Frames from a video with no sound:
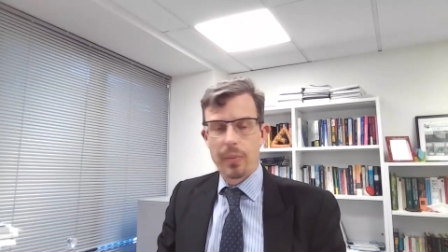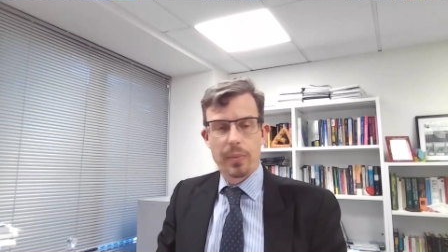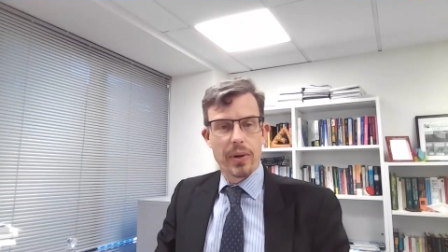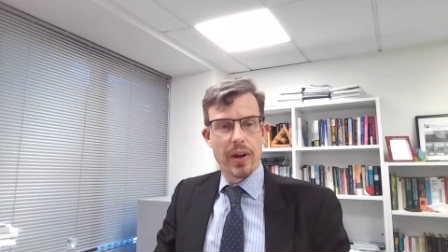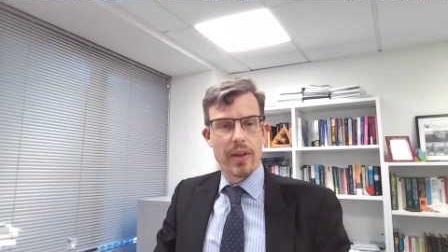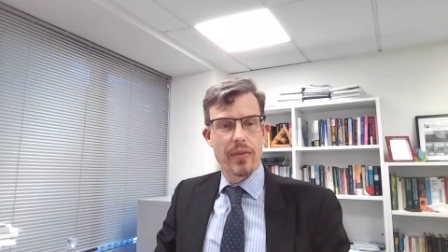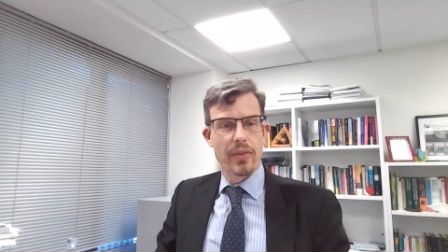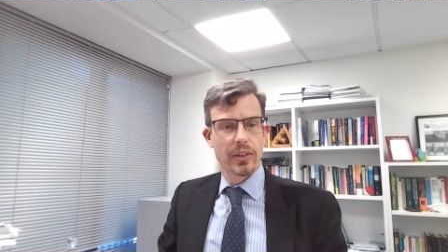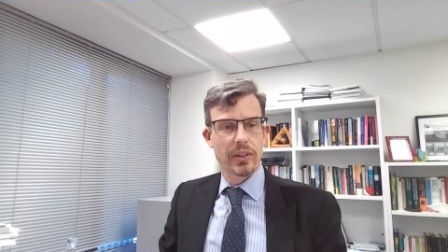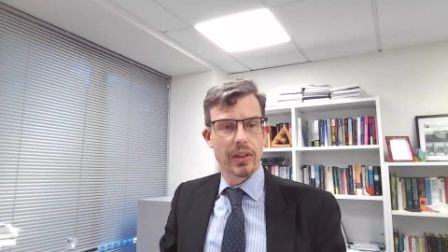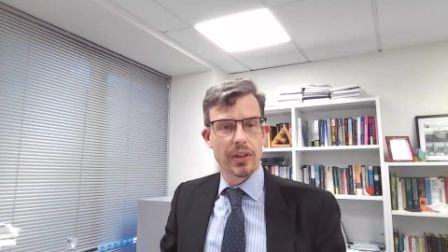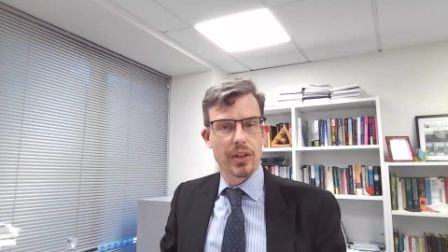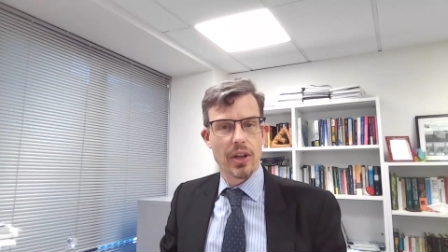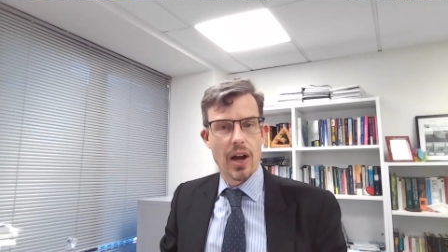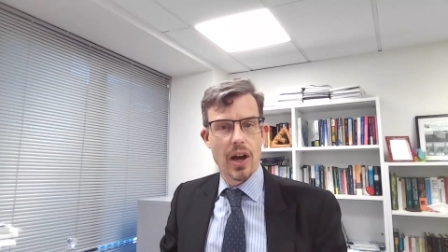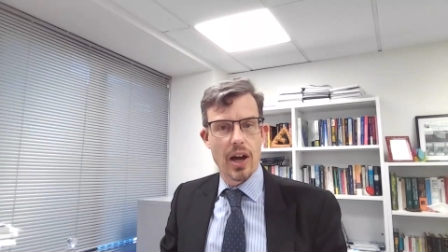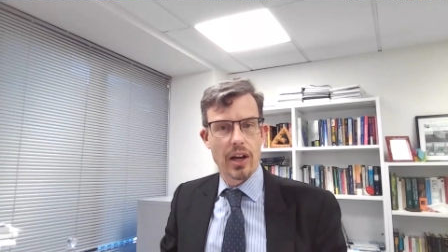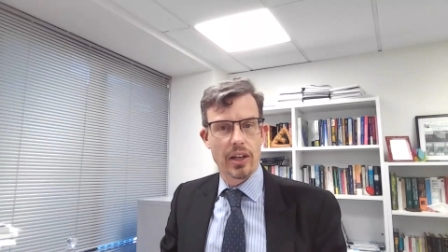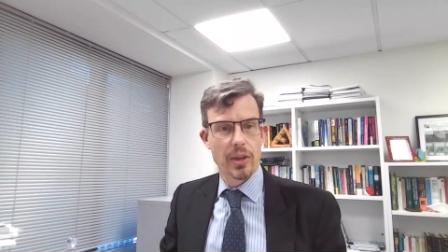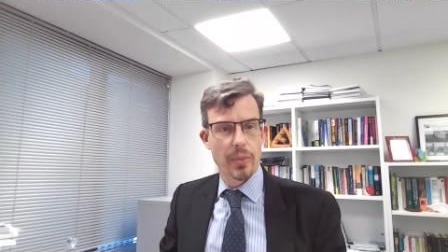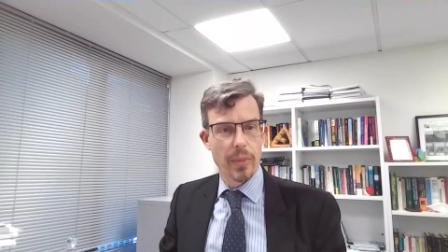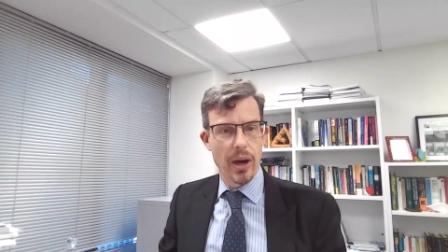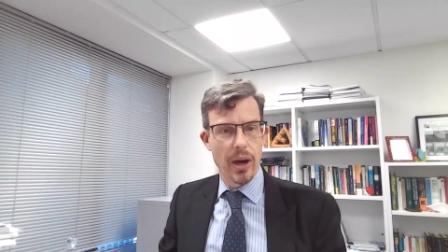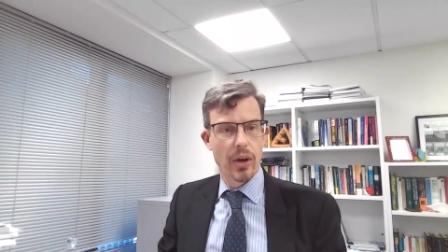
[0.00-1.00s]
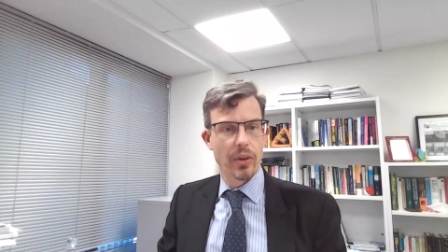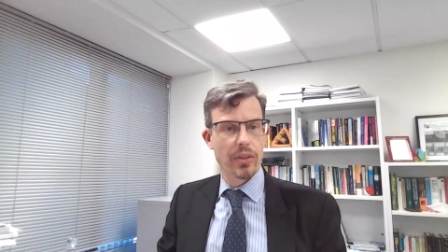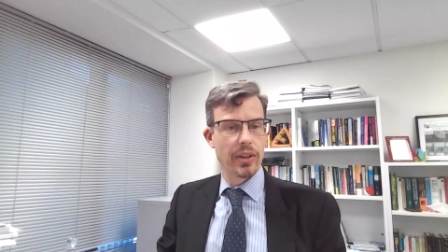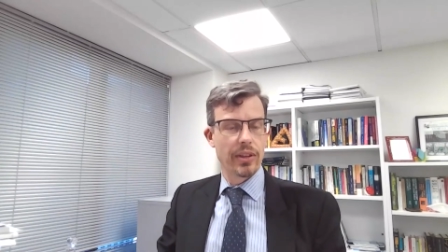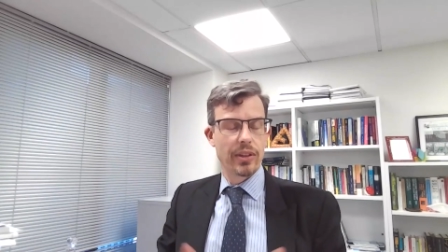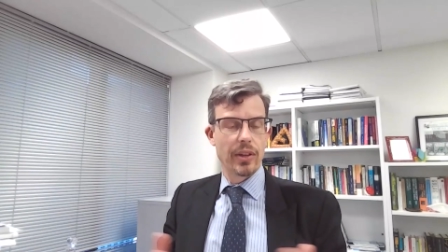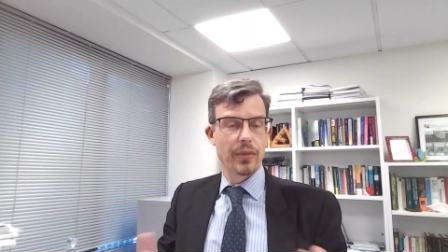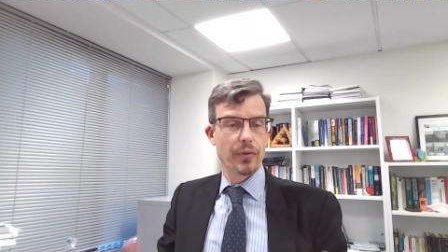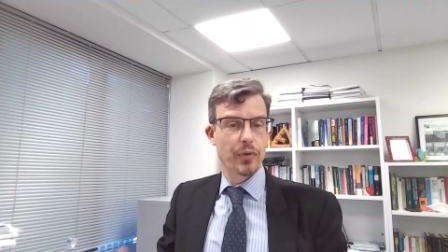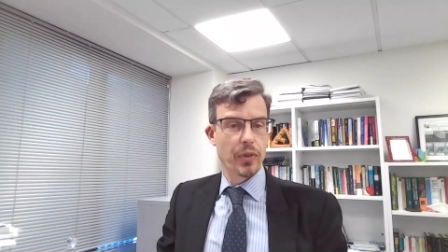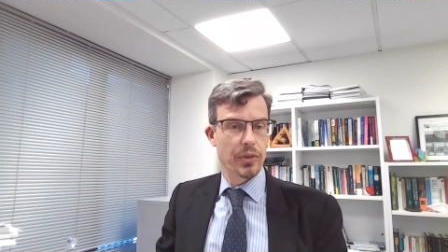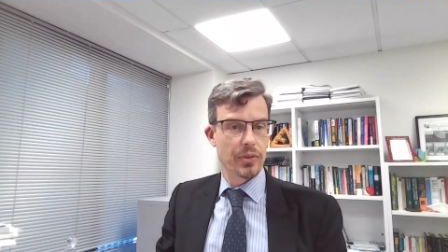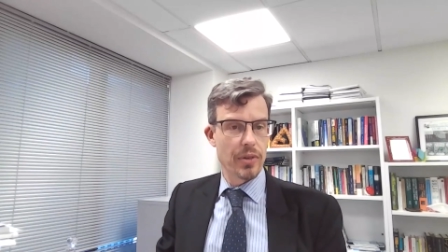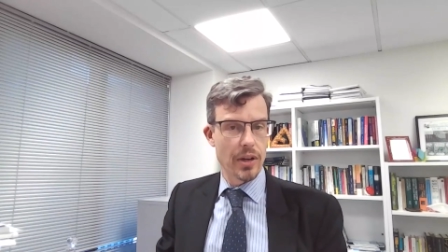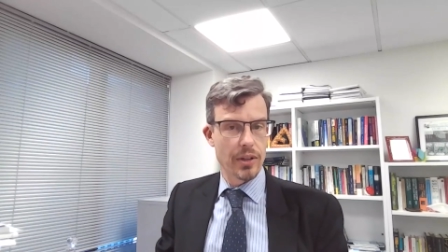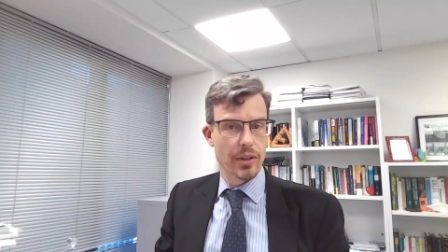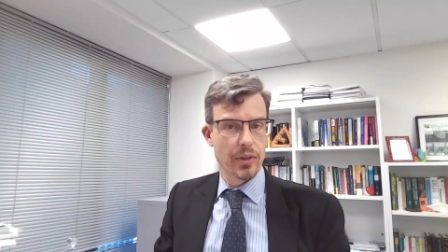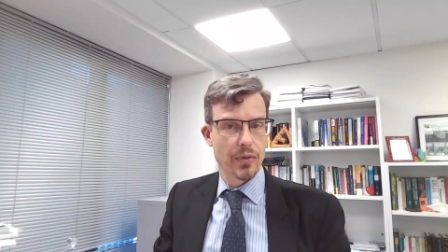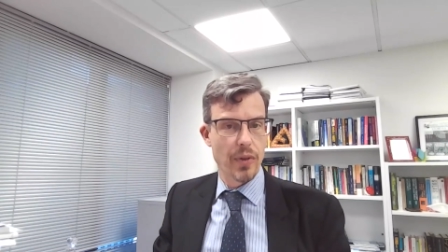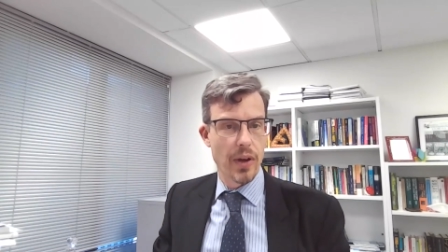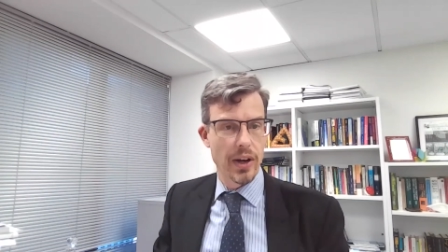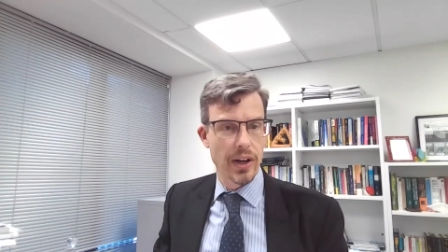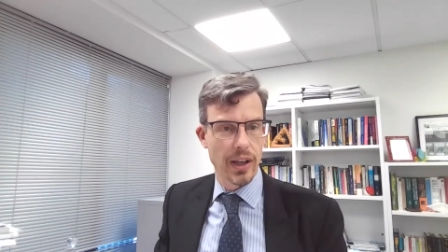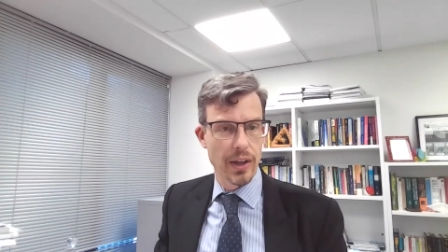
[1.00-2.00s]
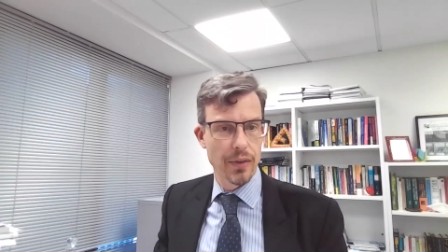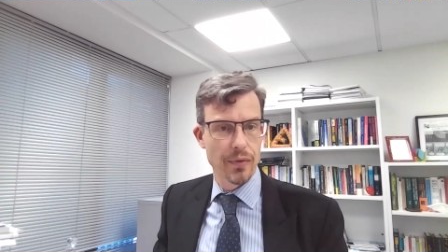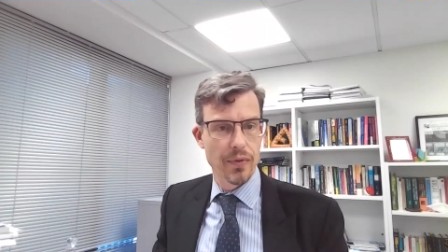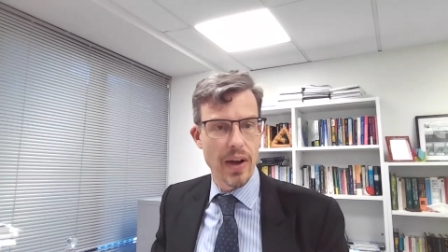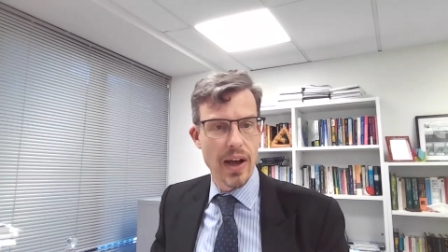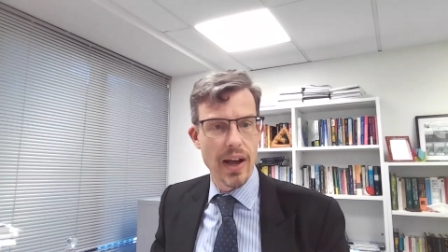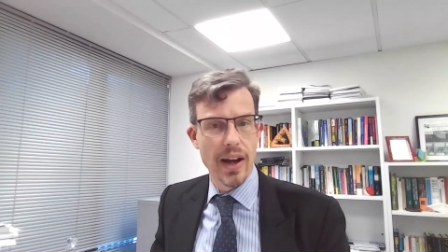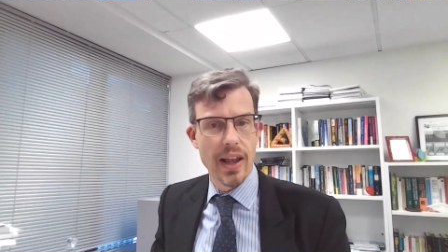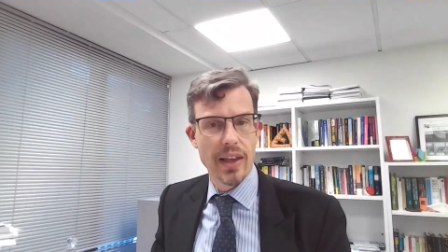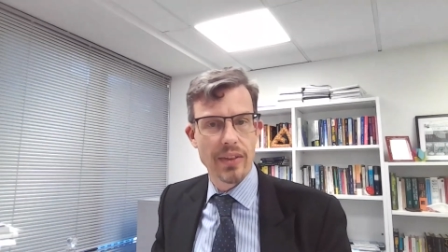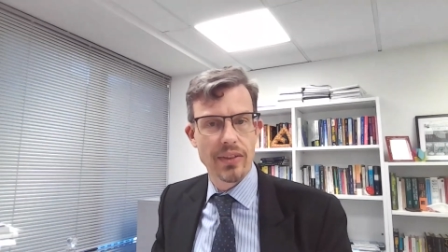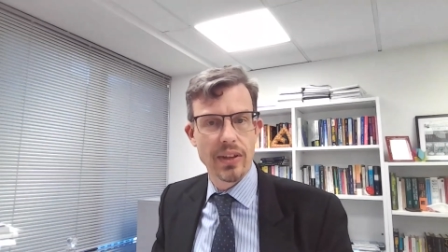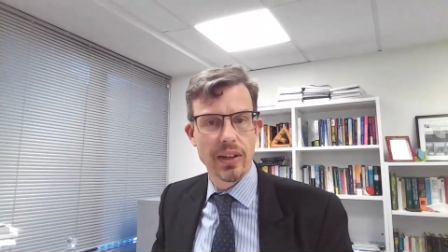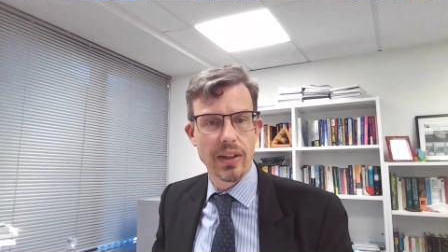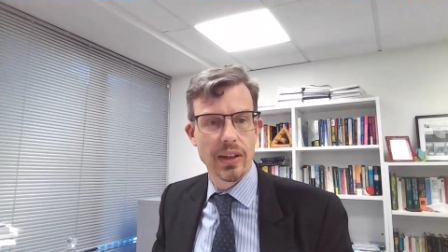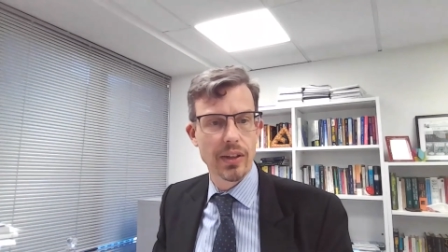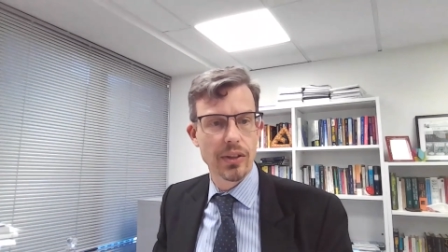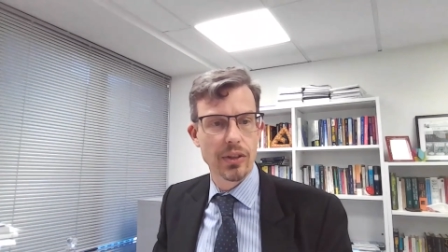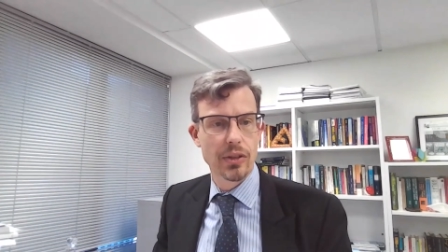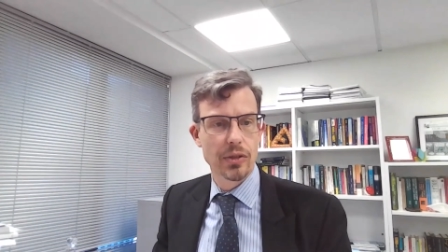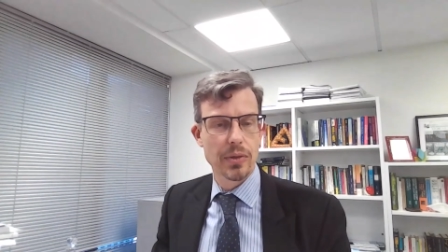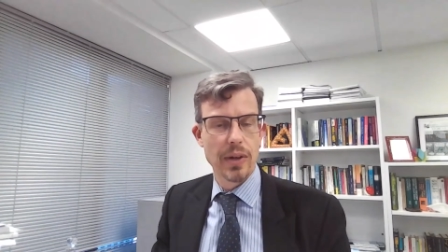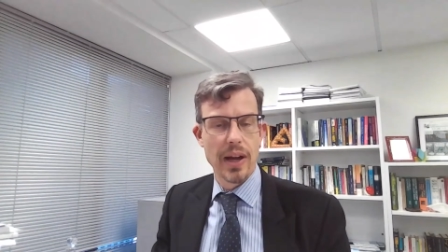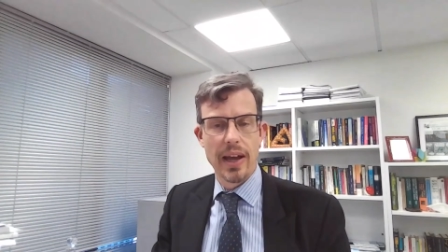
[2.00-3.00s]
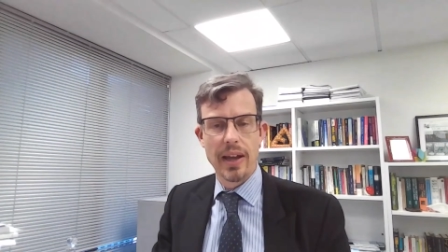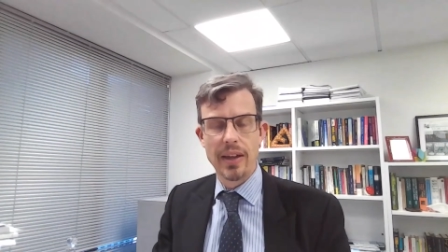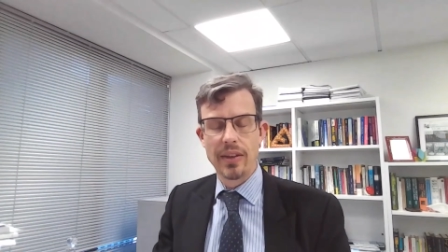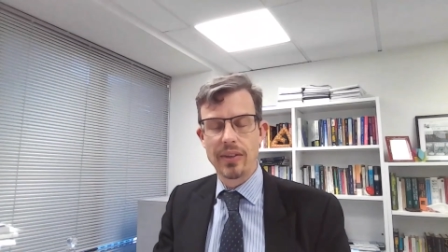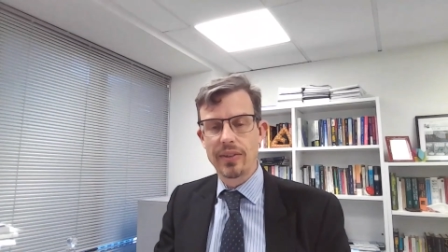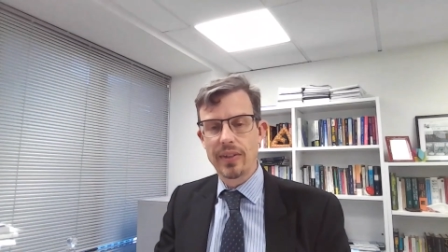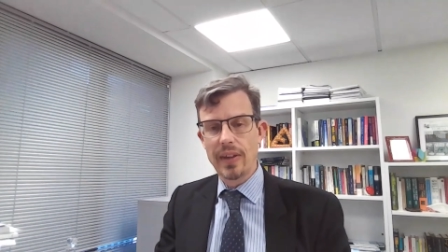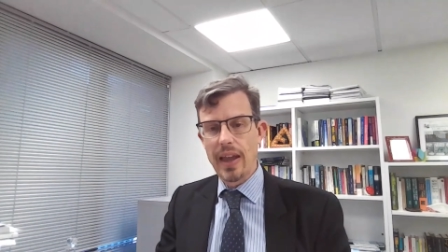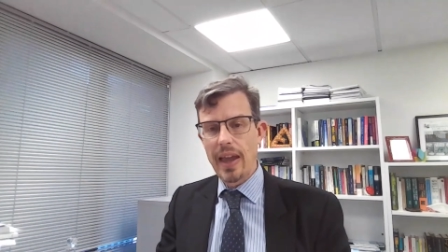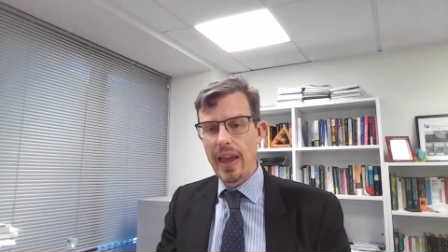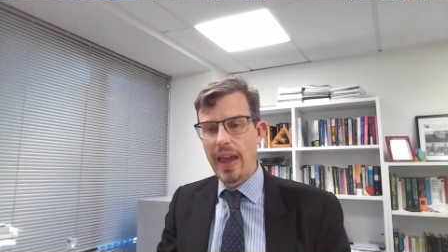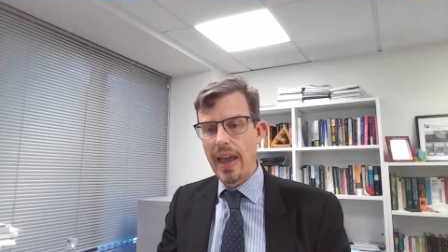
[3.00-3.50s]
I'd previously talked about these infrastructure funding and financing constraints